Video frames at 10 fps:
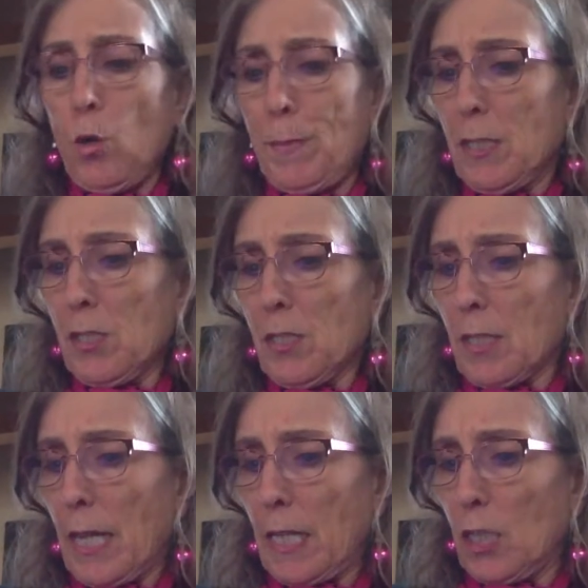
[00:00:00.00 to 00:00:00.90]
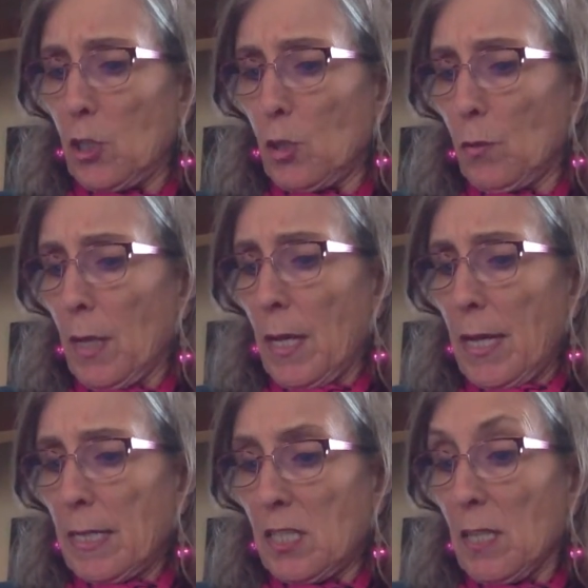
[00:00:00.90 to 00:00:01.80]
business getting into.
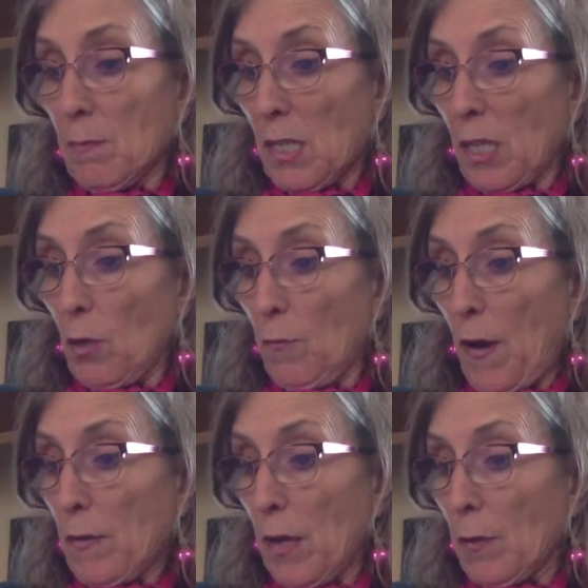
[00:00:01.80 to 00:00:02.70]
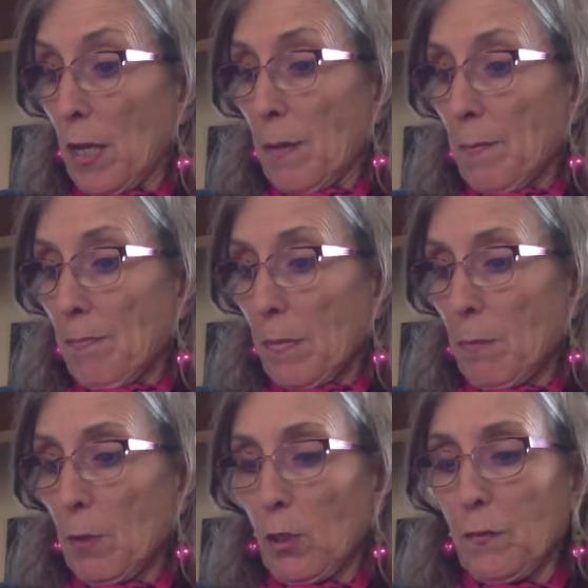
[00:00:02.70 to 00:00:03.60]
It seems like you found out.
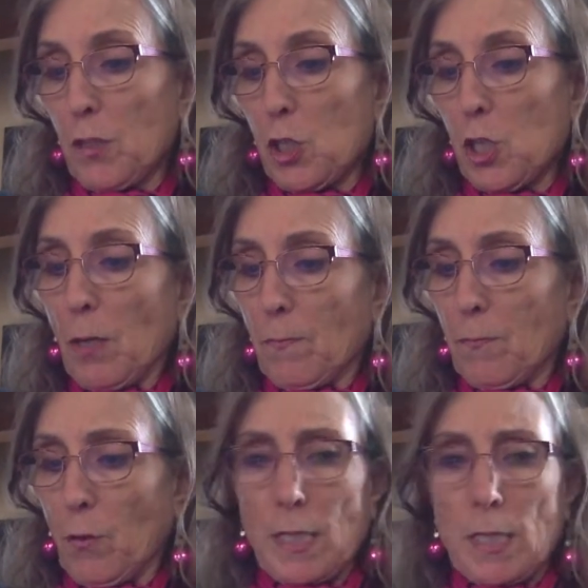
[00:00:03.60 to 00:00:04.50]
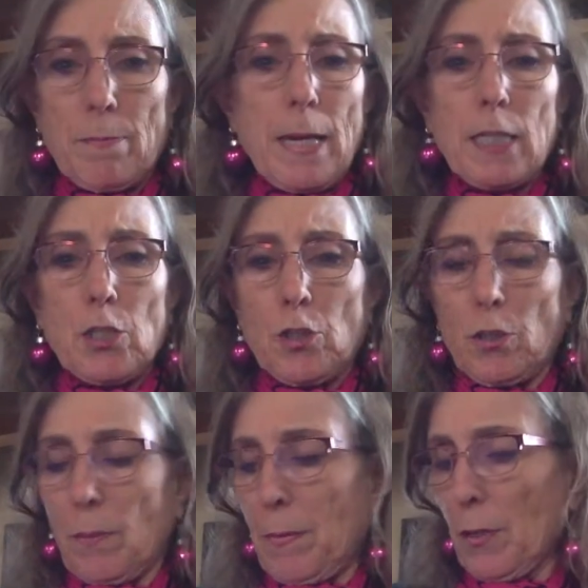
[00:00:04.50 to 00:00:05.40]
Minerva's sharp voice matched her
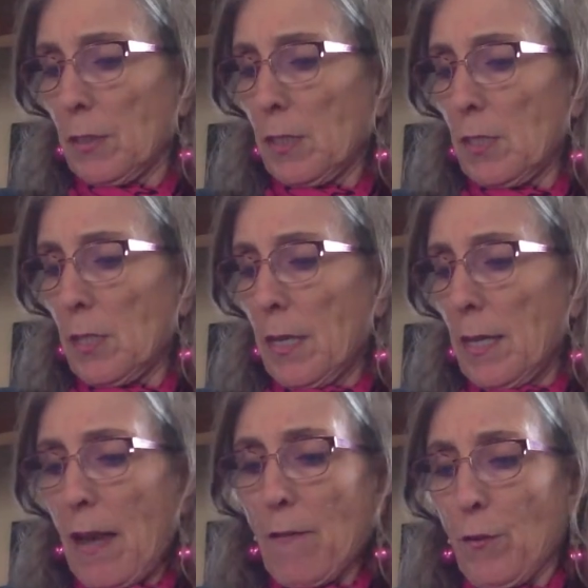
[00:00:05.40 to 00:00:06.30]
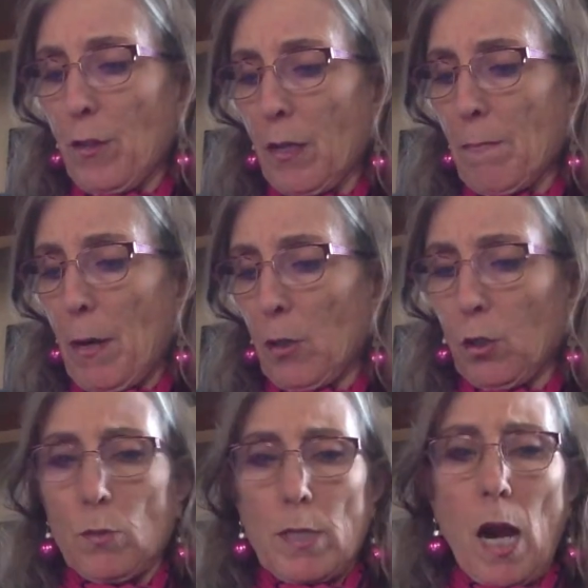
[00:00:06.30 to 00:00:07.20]
appearance. Everything about her
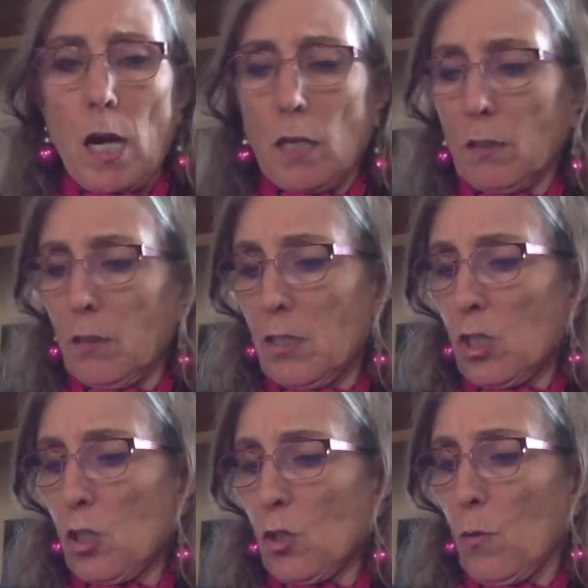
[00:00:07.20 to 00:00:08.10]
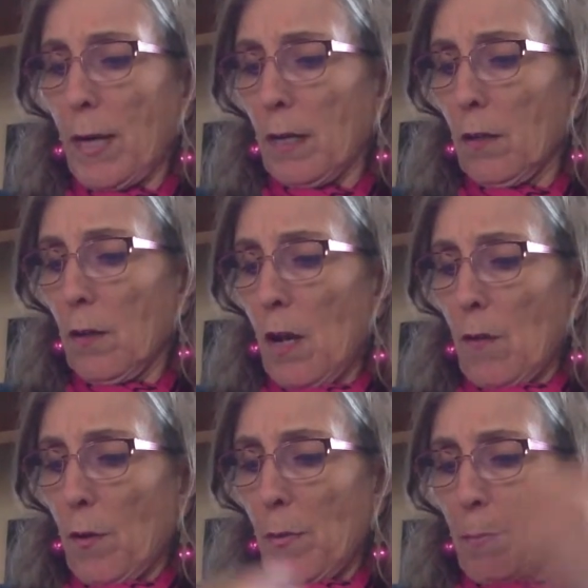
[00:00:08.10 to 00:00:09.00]
was hard and square,
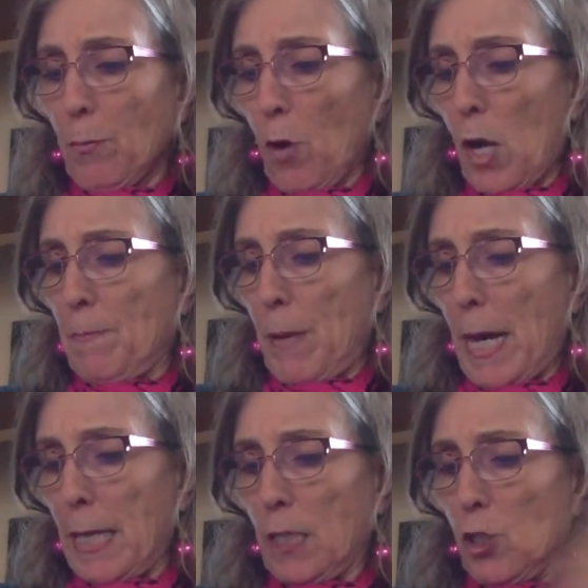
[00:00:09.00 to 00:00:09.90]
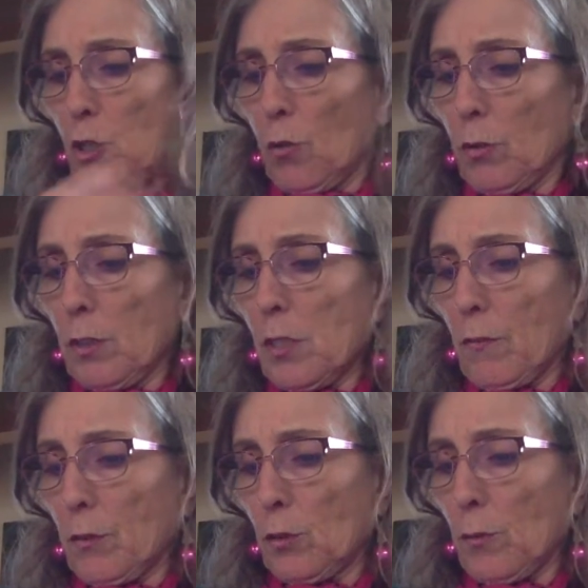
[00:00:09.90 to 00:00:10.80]
from the broad padded shoulders
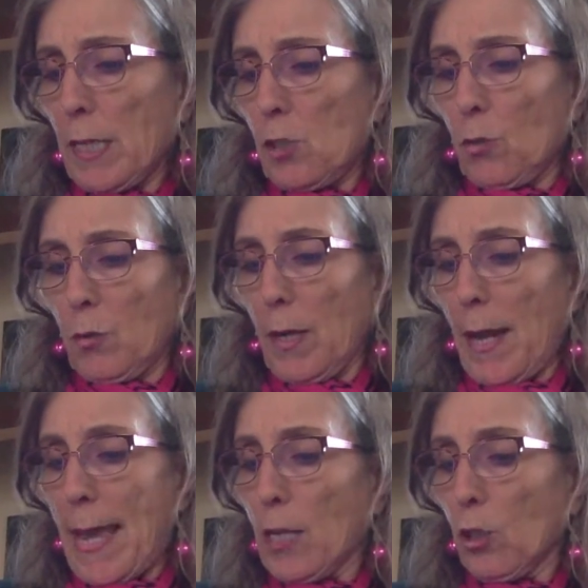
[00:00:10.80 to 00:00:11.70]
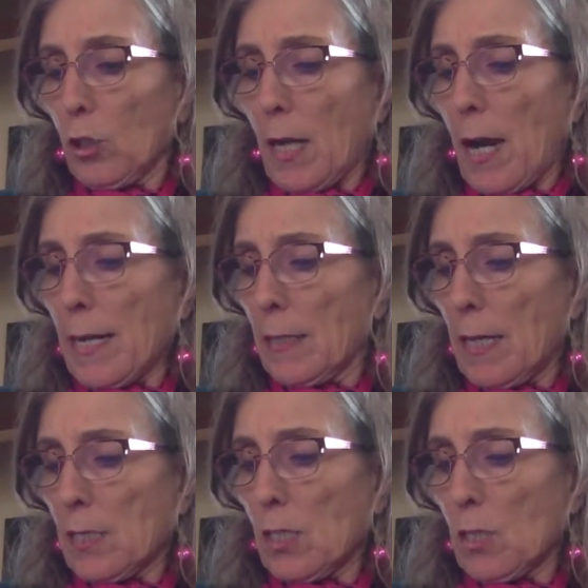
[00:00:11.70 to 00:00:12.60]
of her dress to her angular
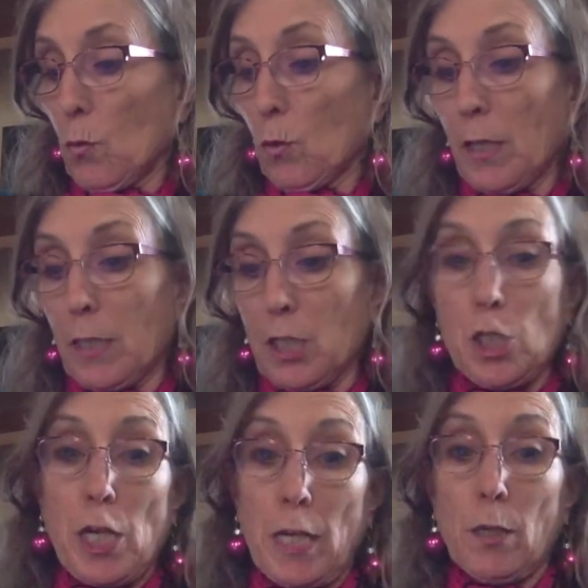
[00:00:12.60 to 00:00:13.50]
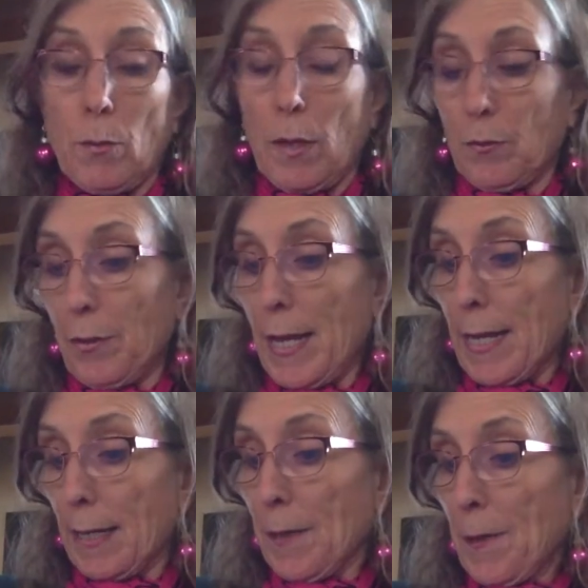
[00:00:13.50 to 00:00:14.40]
eyeglasses worn on a chain around her
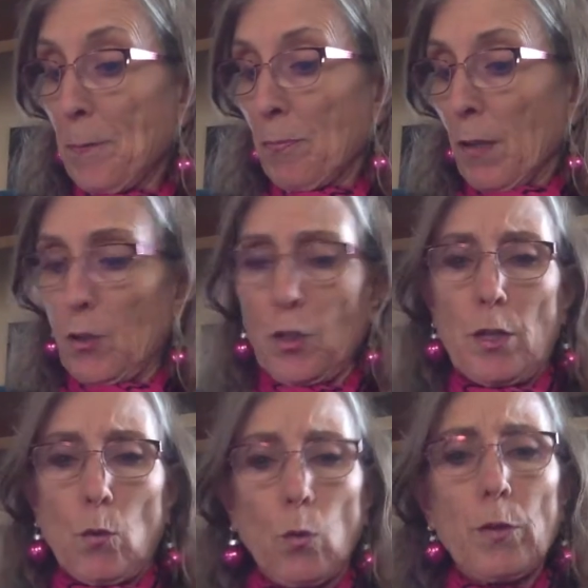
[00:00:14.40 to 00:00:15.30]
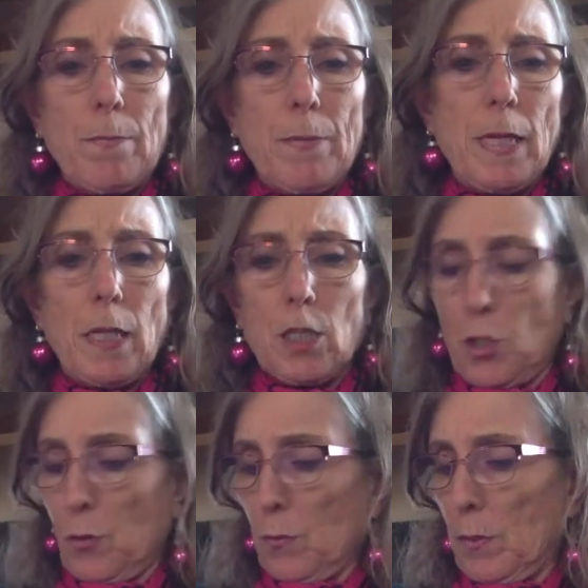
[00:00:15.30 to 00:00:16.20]
neck, to the orthopedic
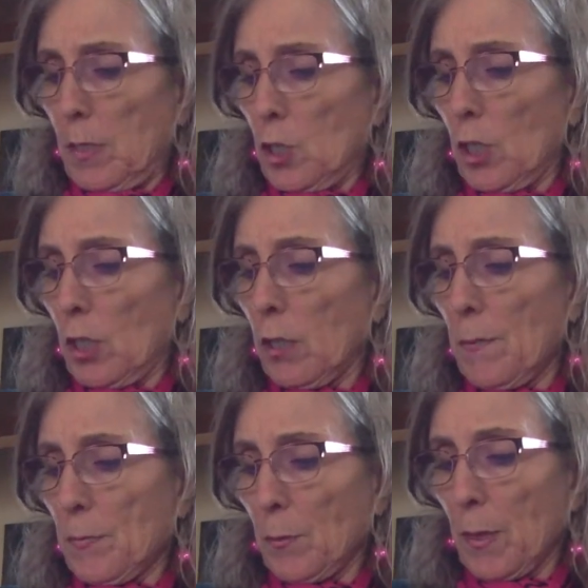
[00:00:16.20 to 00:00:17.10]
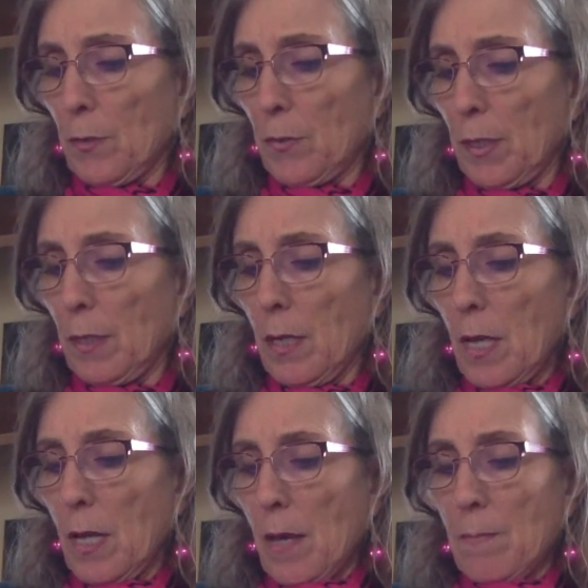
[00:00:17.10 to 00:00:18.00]
shoes that she clumped around in.
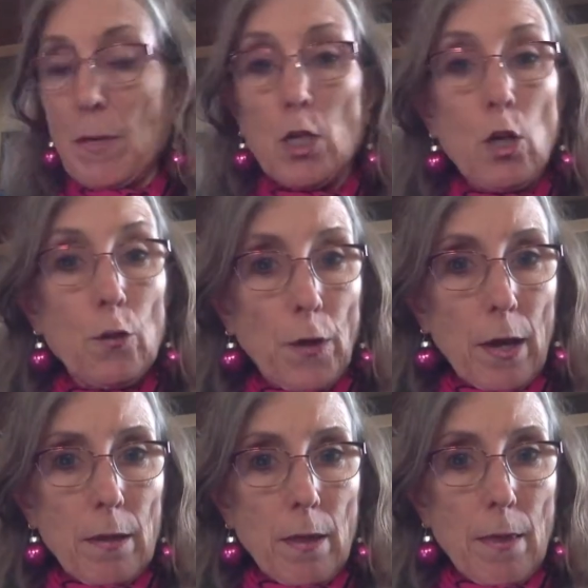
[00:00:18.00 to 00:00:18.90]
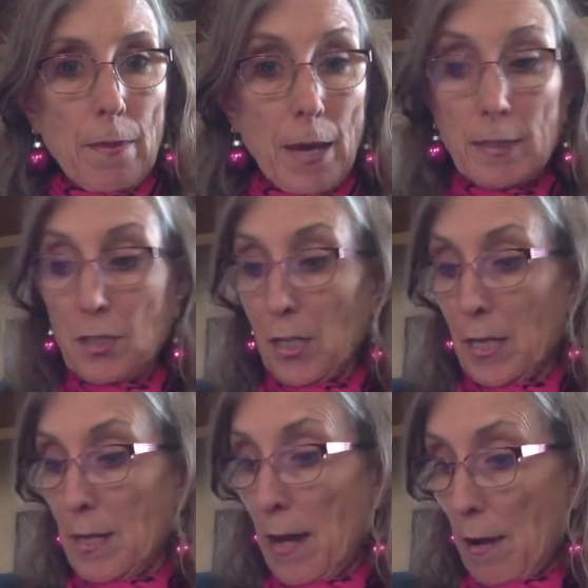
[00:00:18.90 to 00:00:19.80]
Minerva, that's
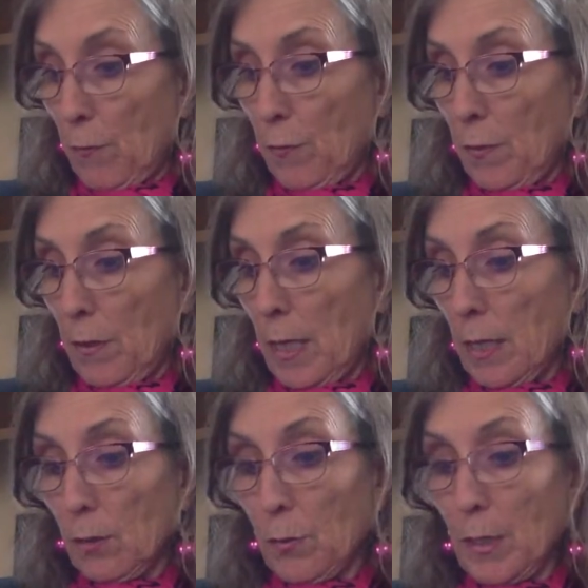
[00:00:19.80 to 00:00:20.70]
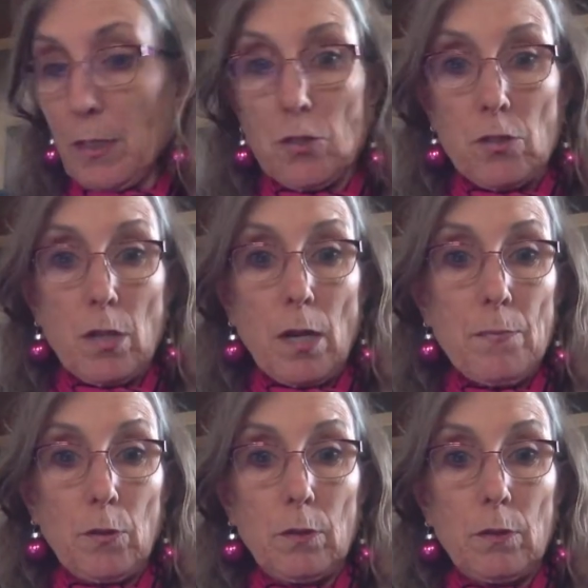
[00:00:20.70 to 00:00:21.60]
enough. Aunt Loretta
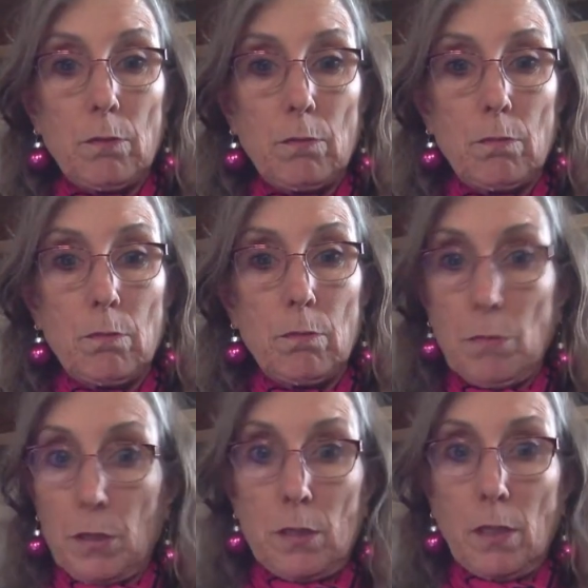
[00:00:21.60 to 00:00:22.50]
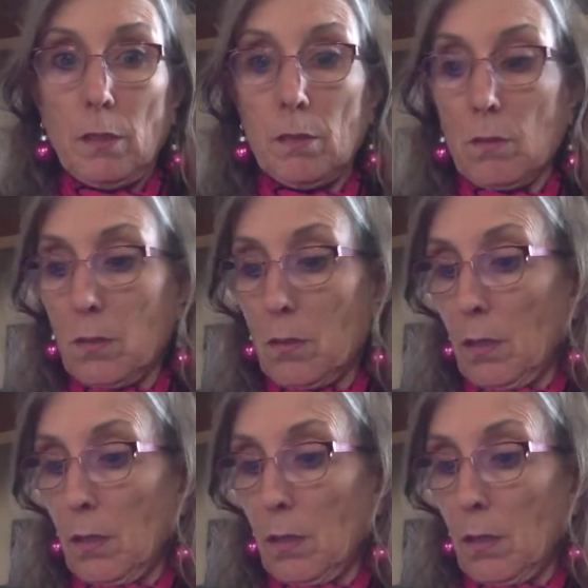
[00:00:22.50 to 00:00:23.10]
stopped her mid-sentence.